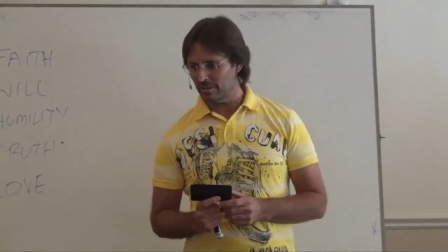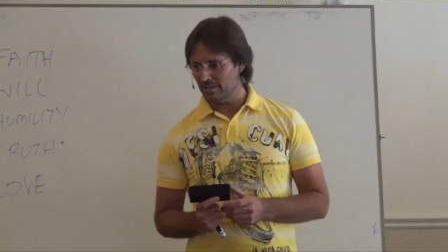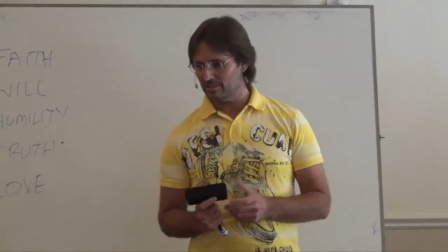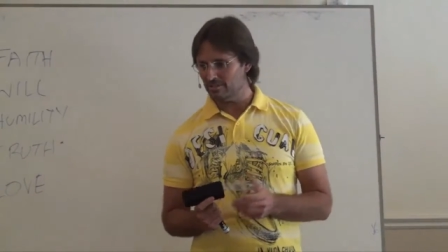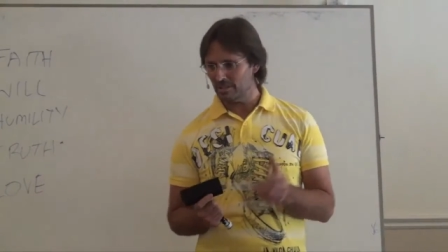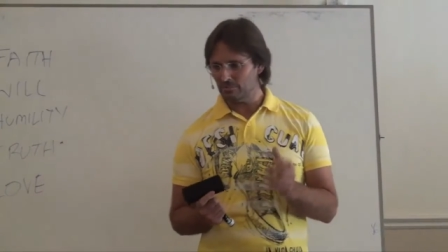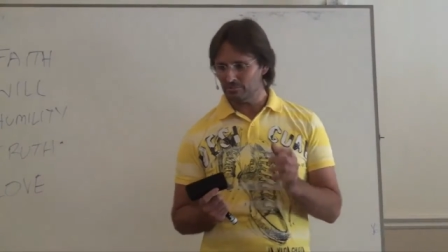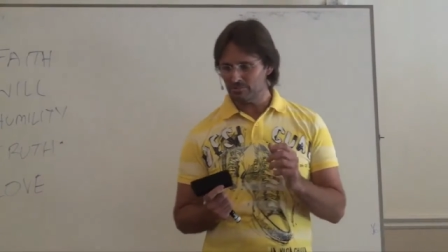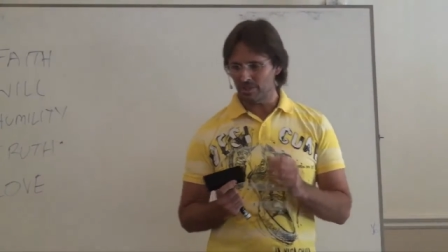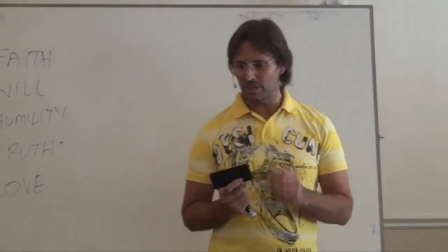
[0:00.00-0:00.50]

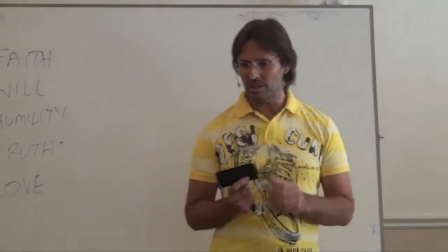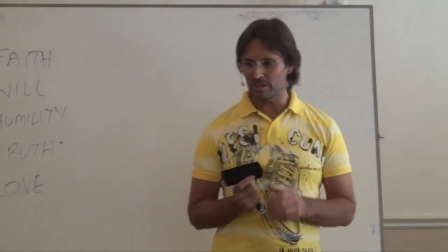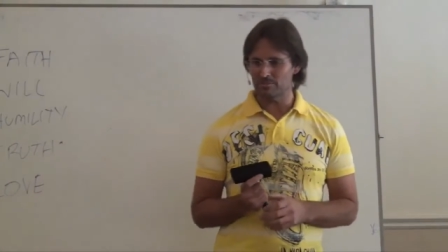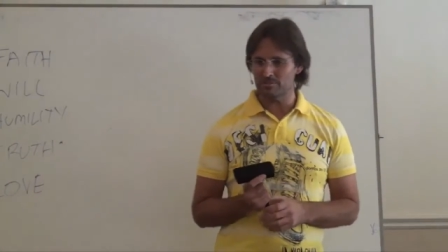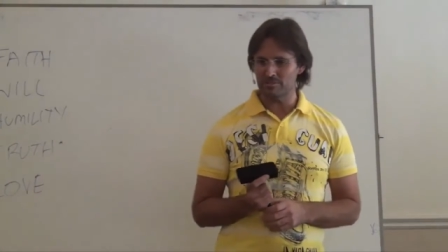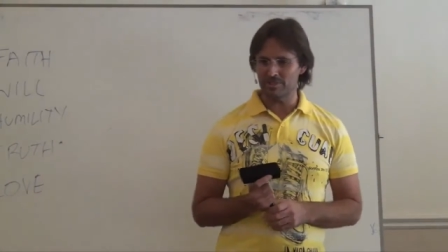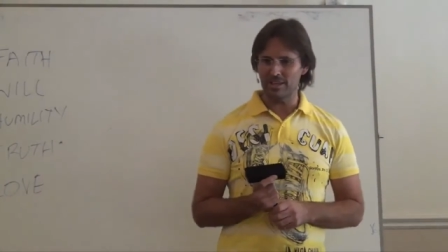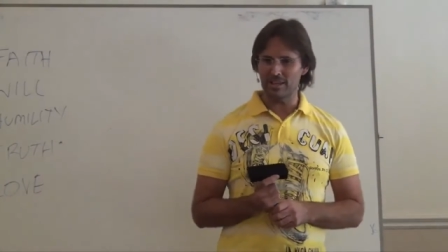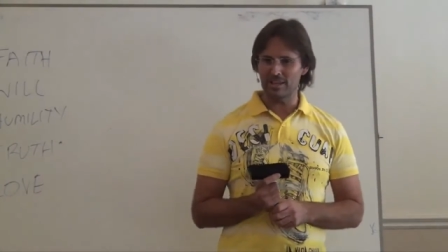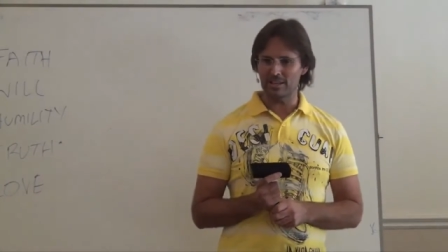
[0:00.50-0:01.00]

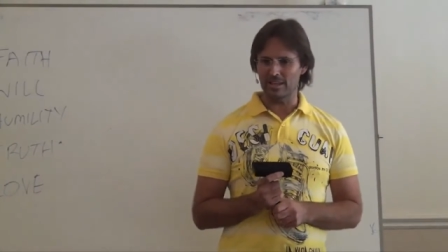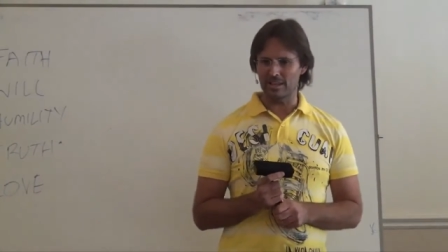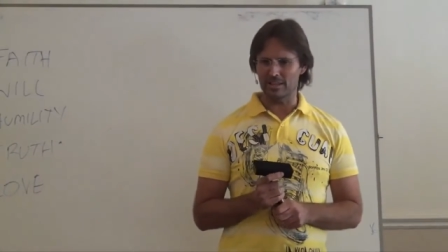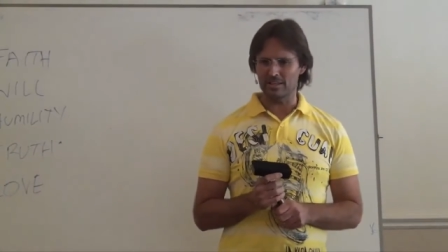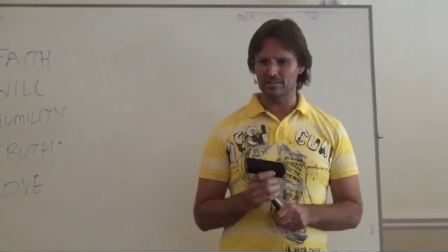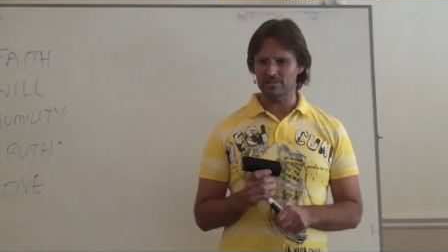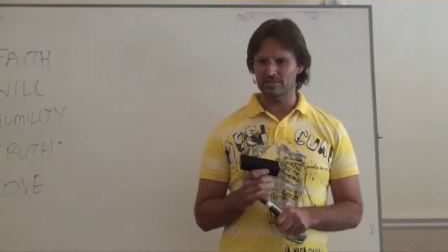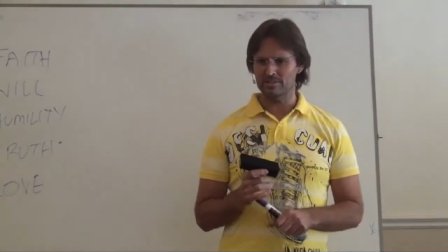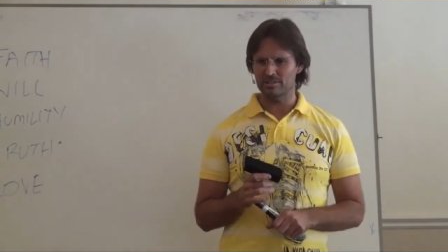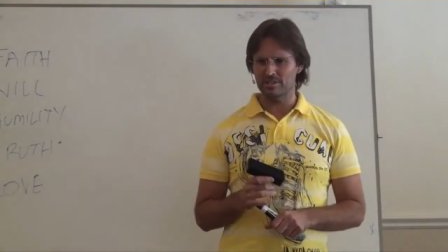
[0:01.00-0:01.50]
sometimes
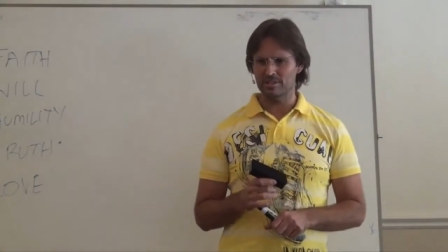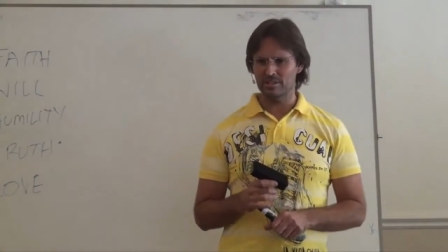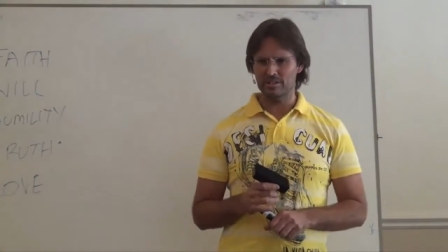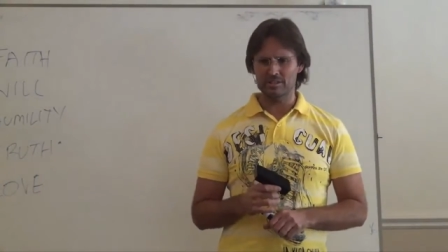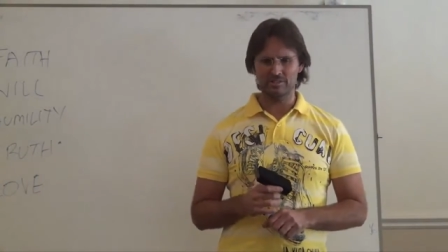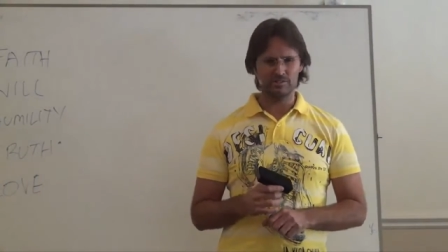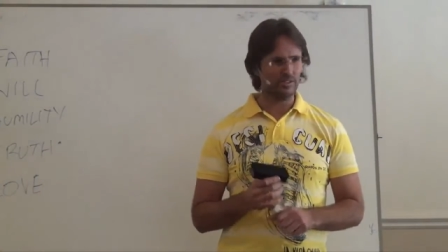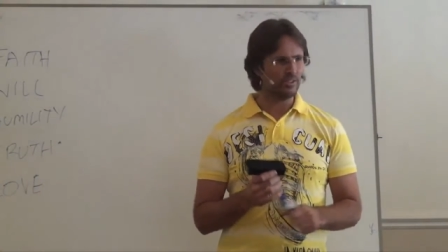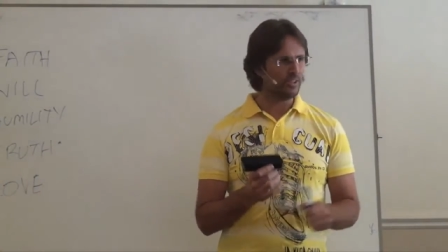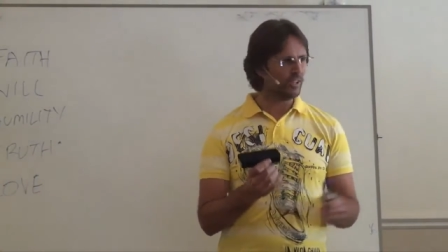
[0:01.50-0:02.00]
nowadays,
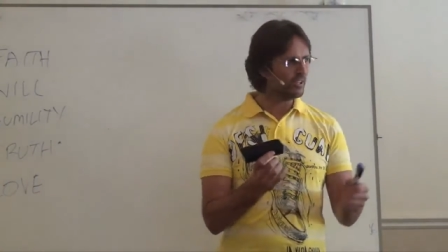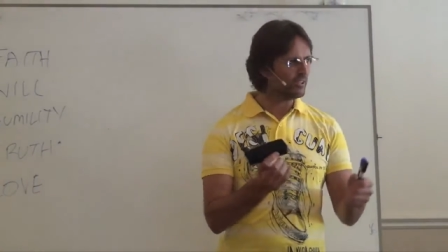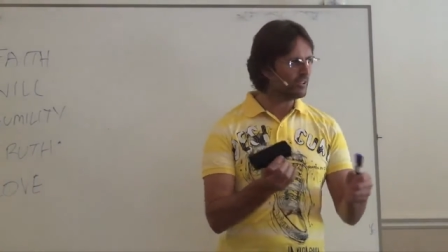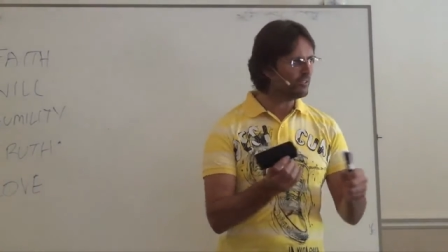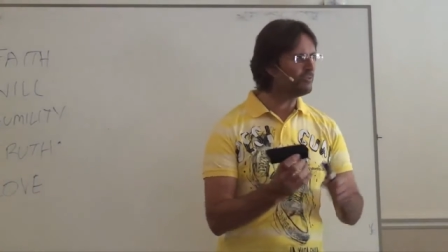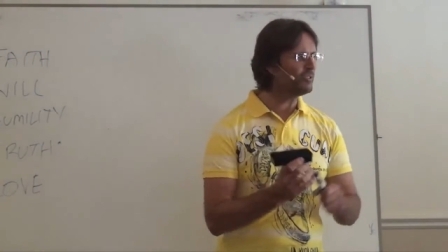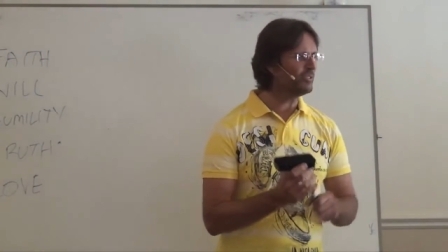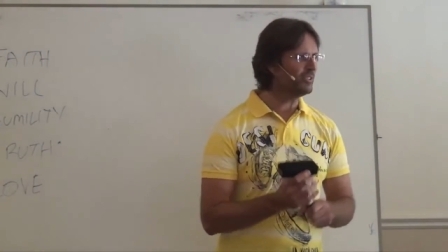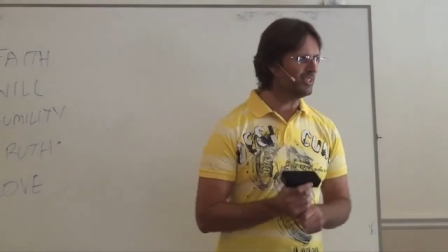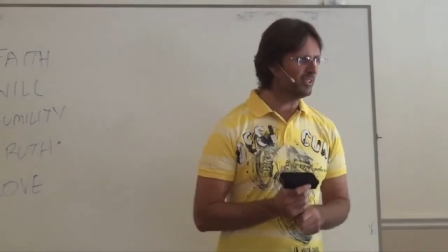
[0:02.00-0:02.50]
to
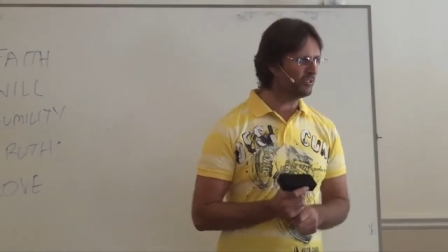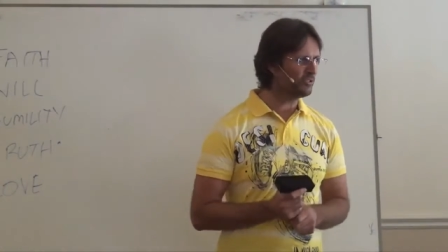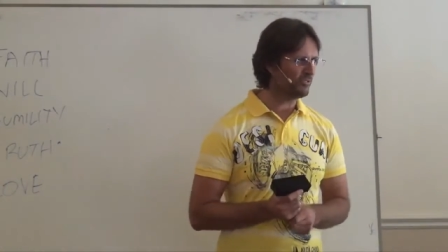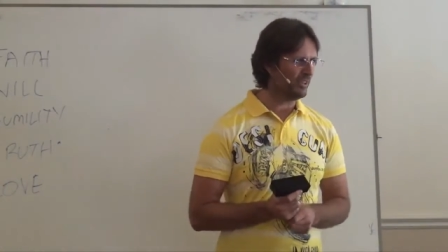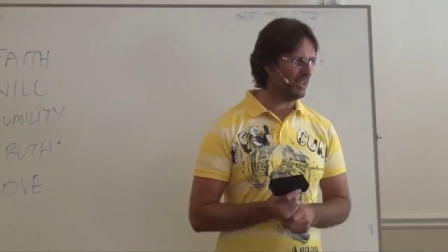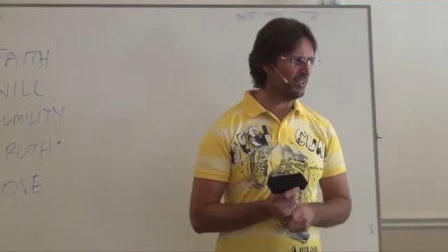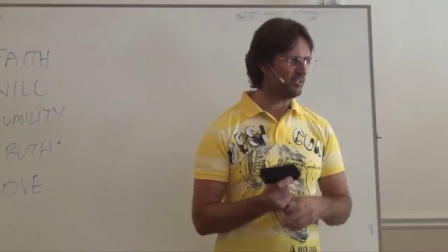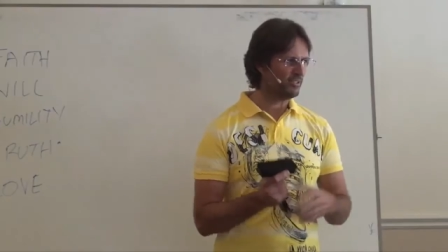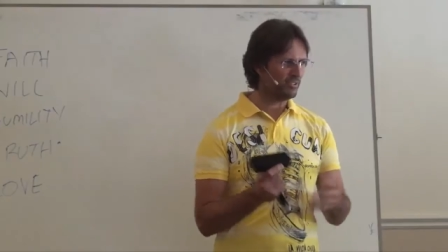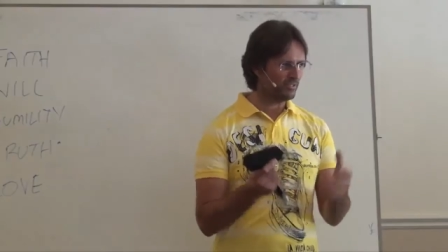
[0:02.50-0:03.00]
give you an
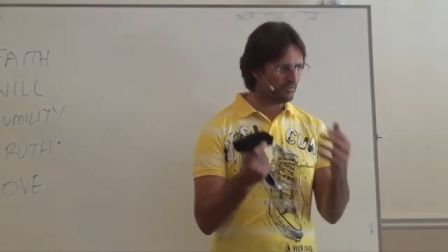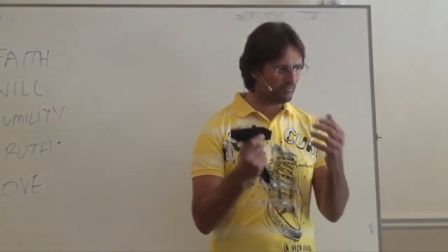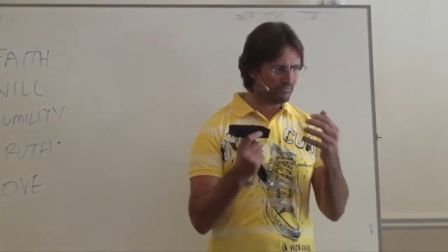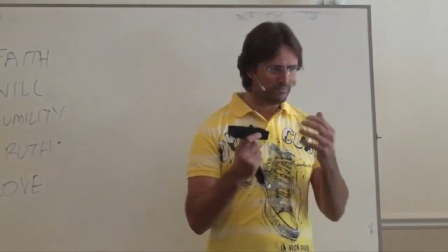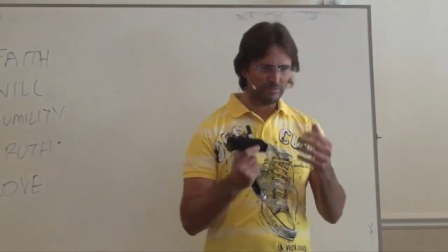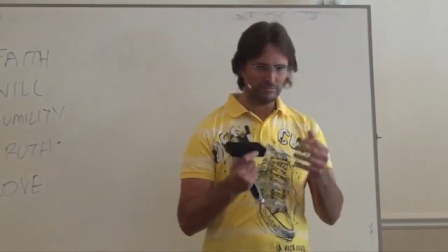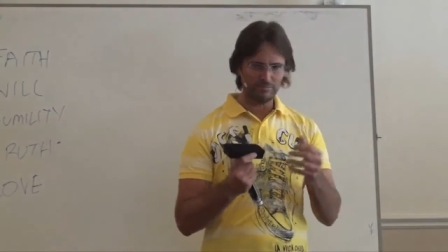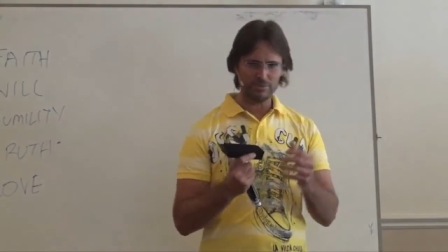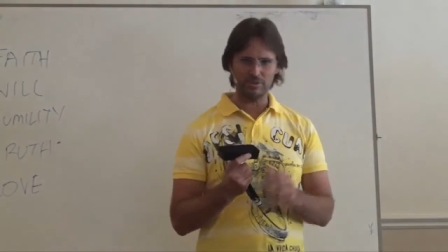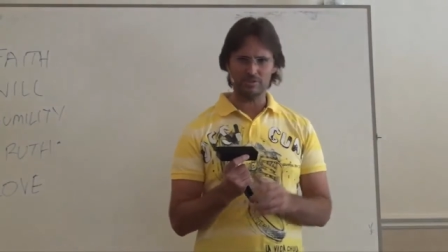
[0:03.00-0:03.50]
illustration
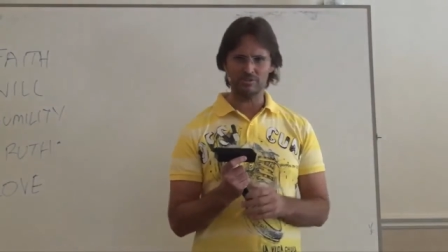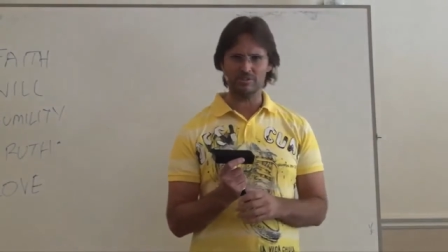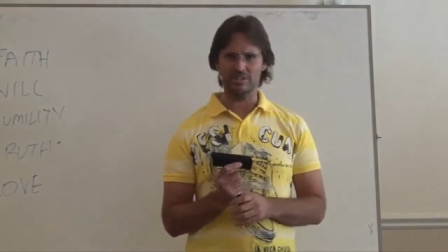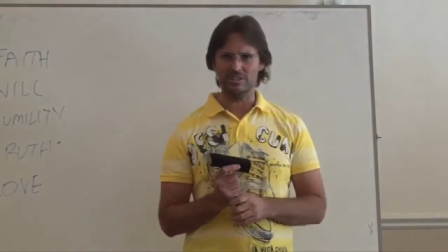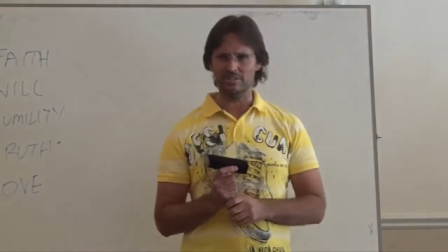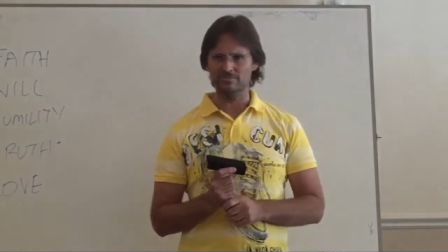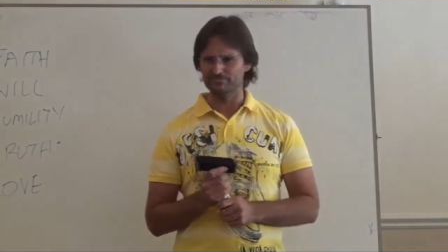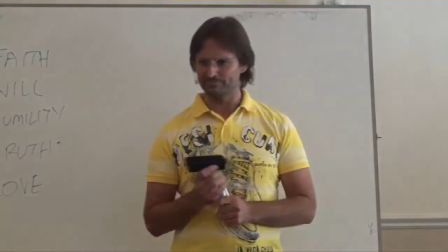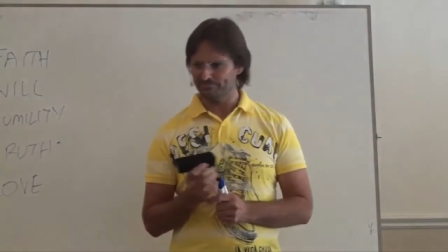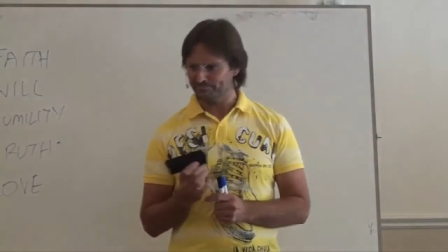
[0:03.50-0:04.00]
personally,